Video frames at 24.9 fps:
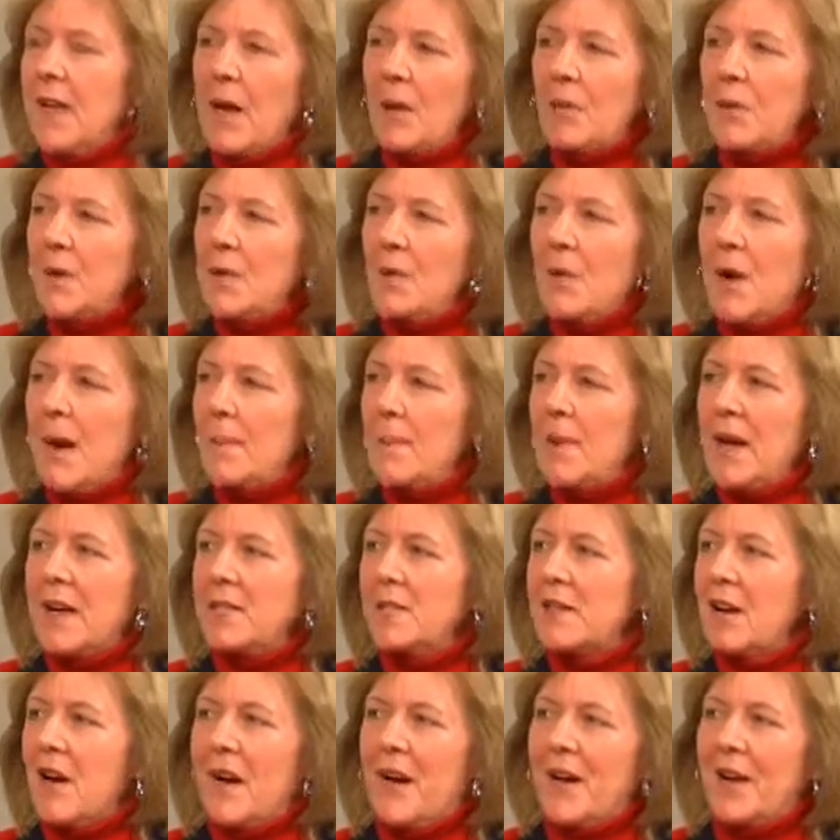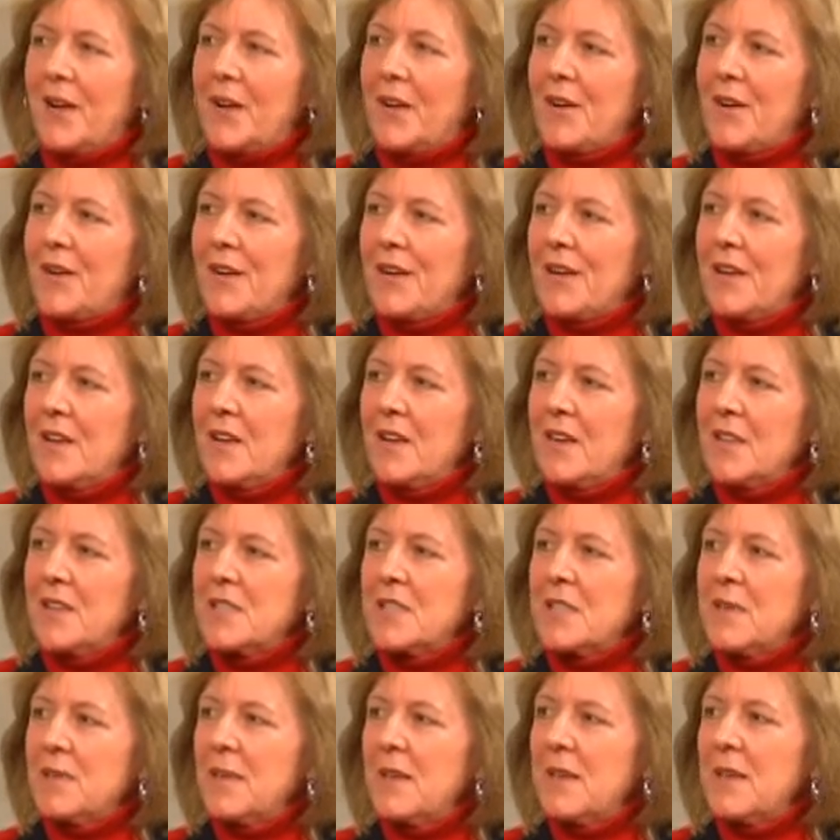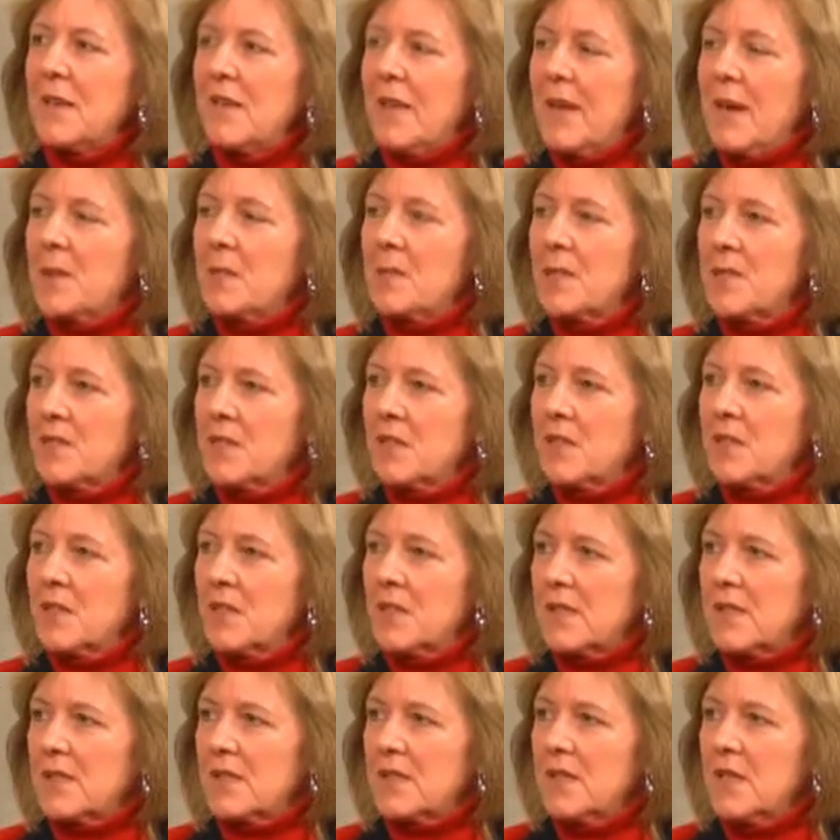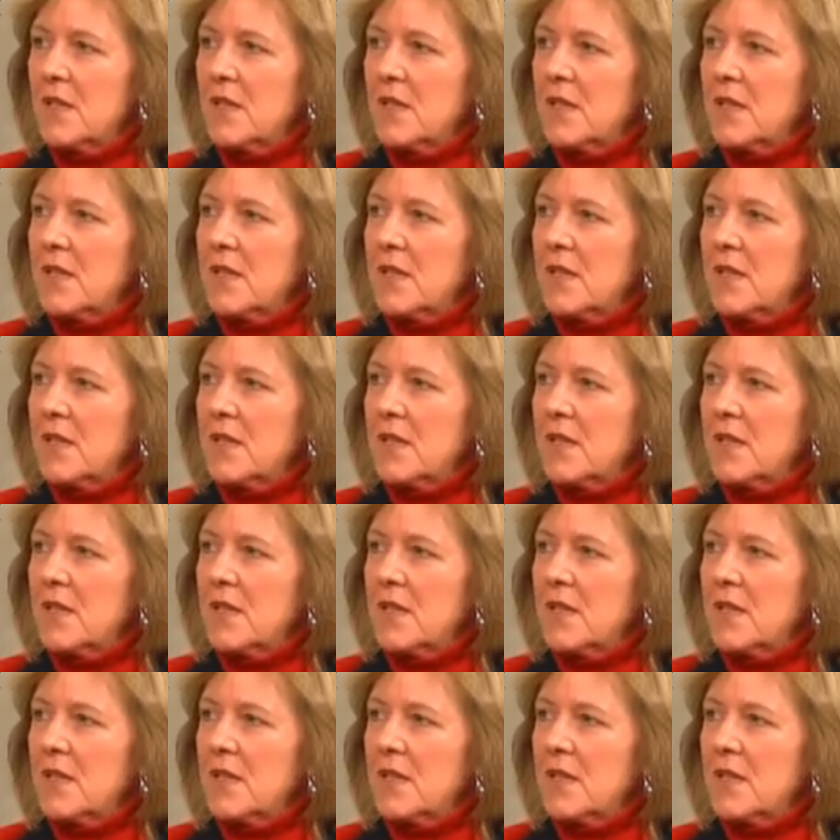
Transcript: I wouldn't want my daughter to be in that position.